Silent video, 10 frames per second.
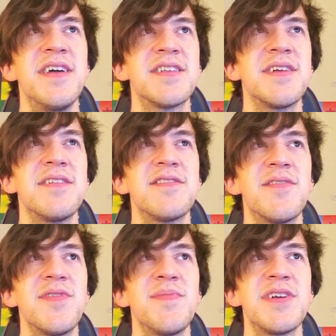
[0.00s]
So yeah, there's
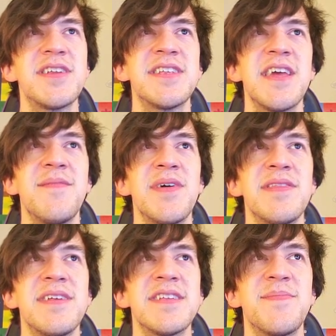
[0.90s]
not really much to say about
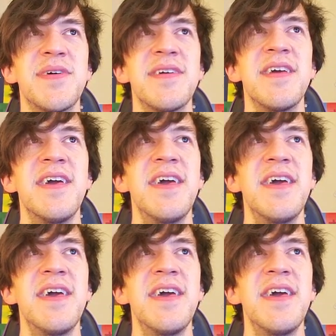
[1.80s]
this, but